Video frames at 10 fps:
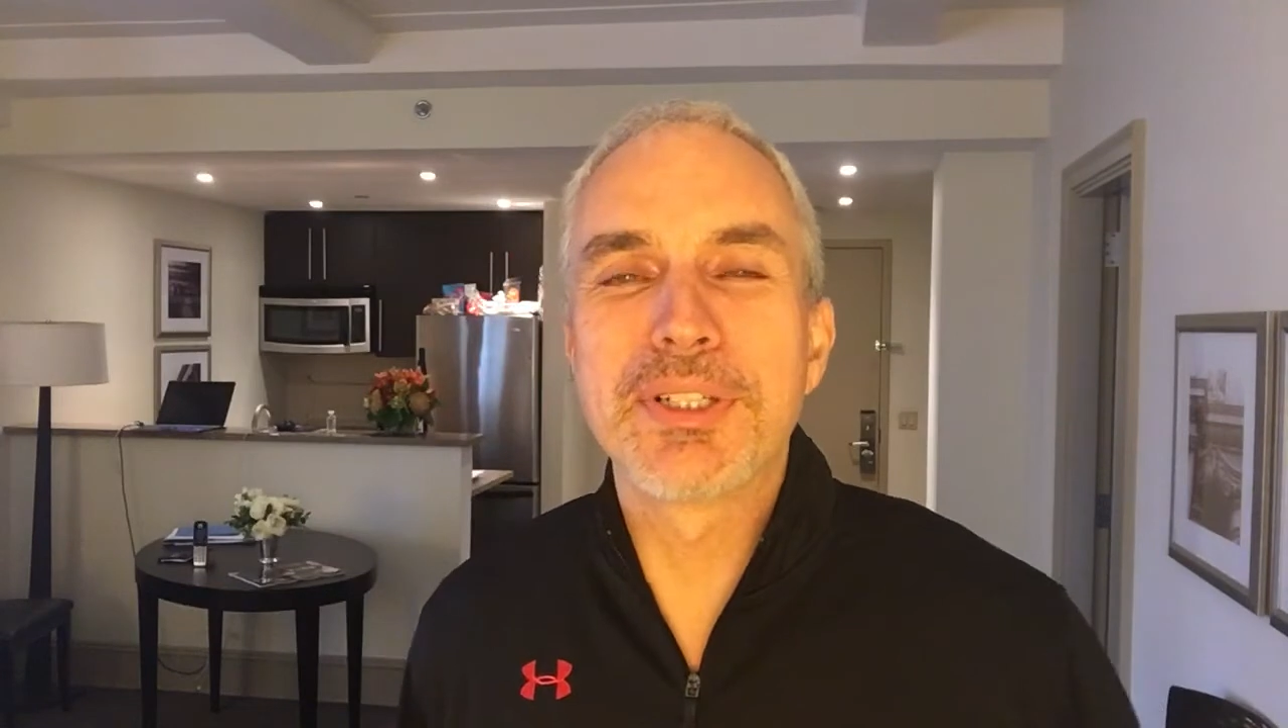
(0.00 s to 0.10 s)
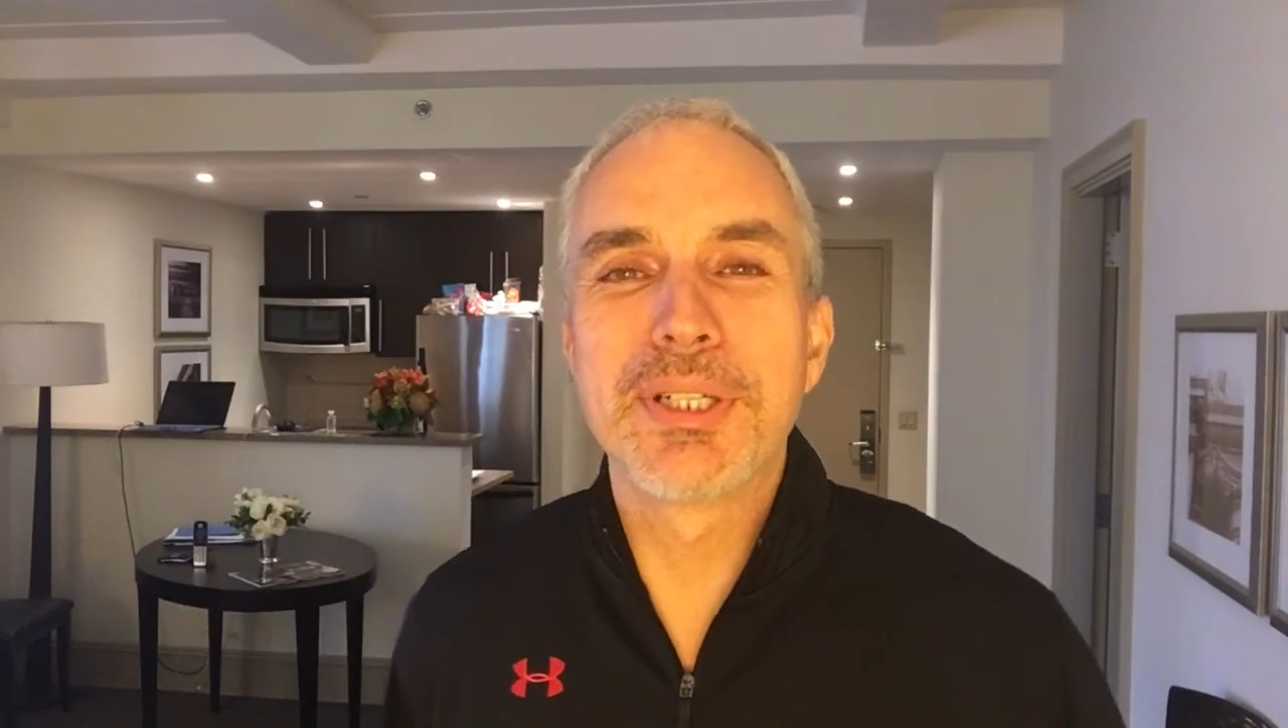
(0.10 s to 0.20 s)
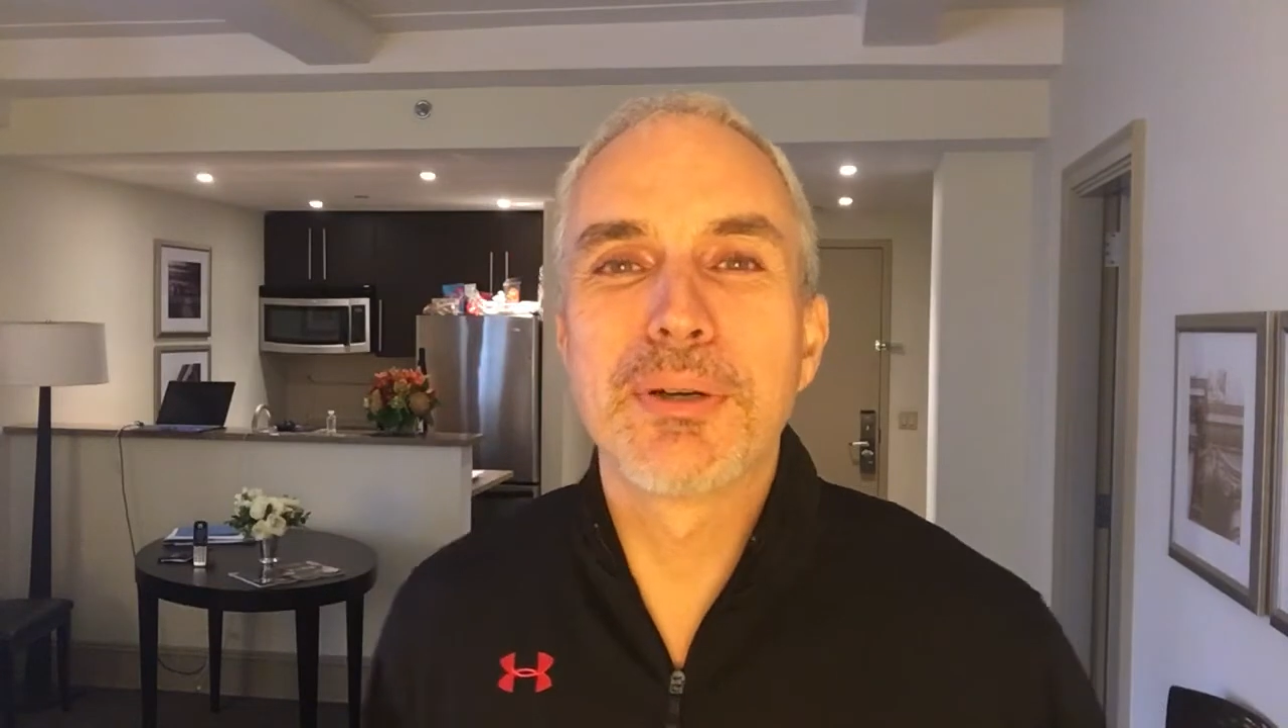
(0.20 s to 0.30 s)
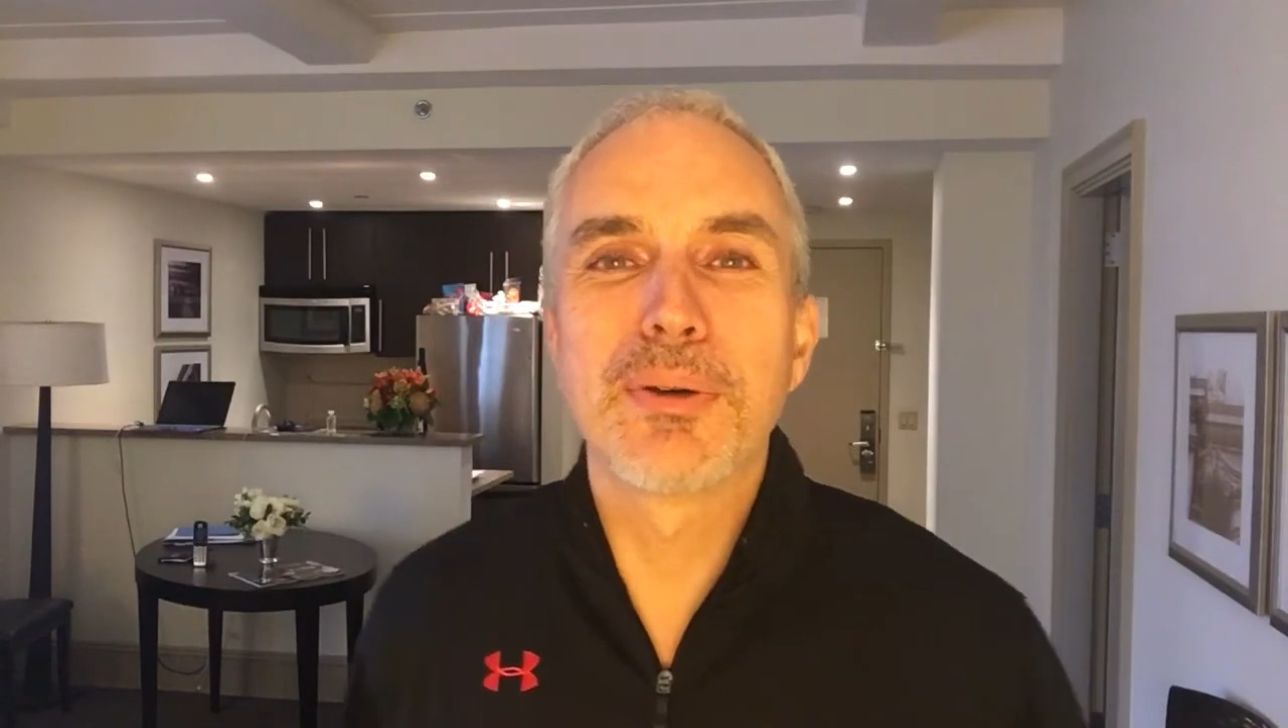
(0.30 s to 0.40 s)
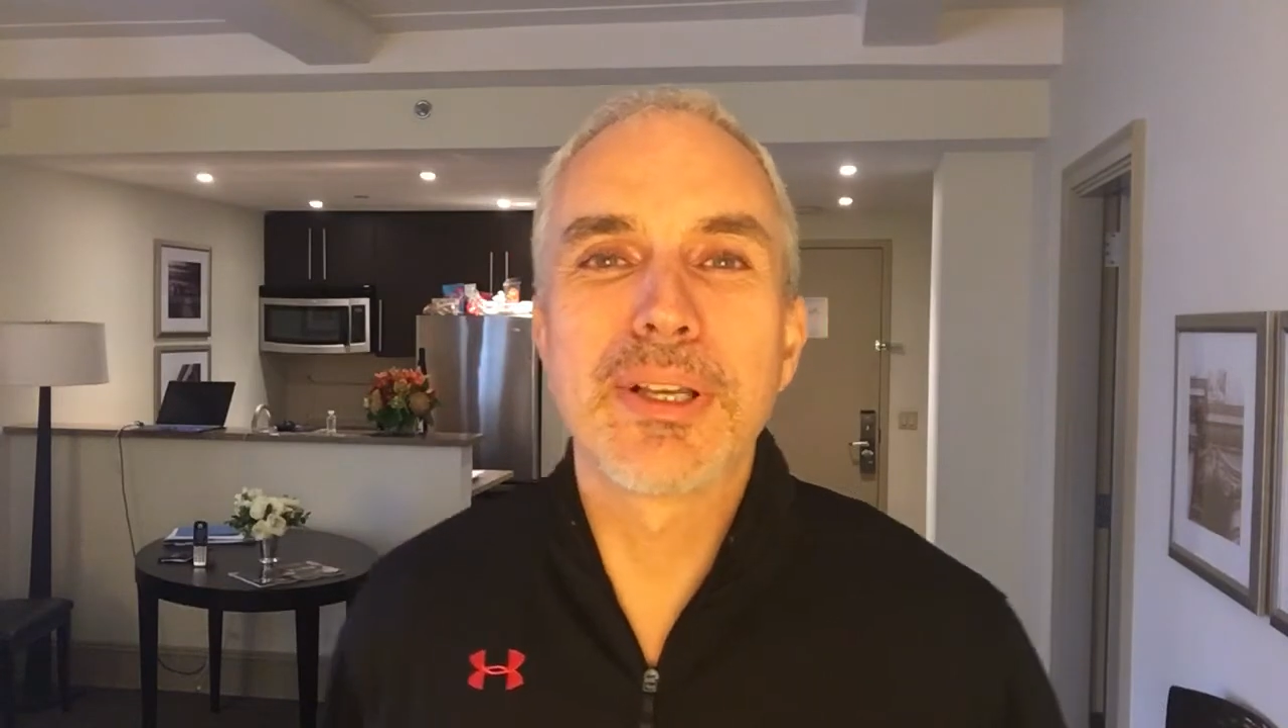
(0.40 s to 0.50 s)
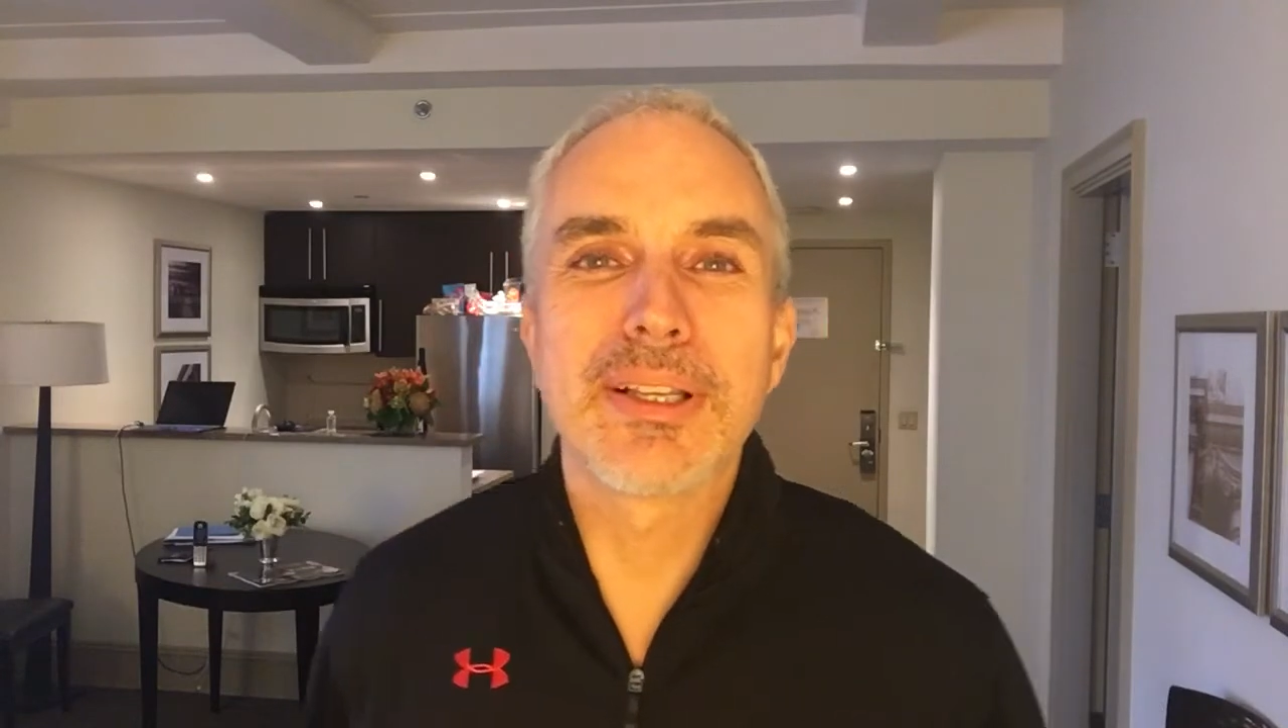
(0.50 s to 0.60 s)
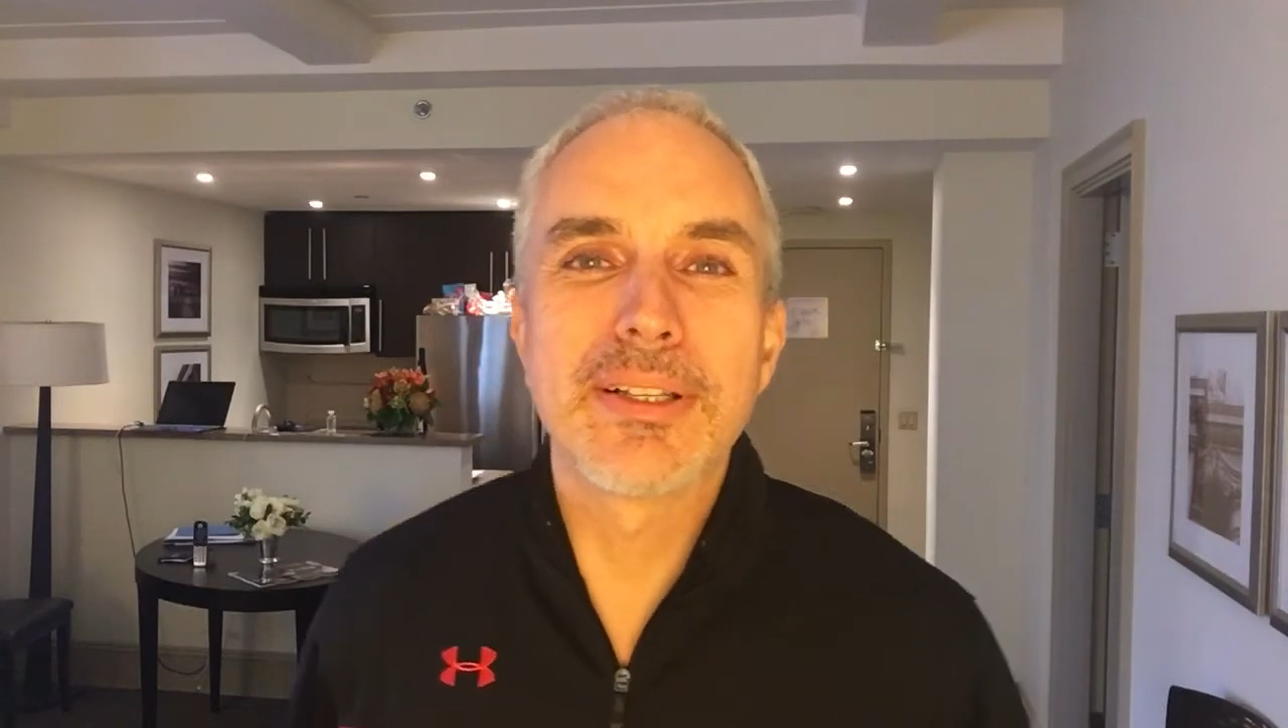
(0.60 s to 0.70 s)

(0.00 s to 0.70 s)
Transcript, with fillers: too,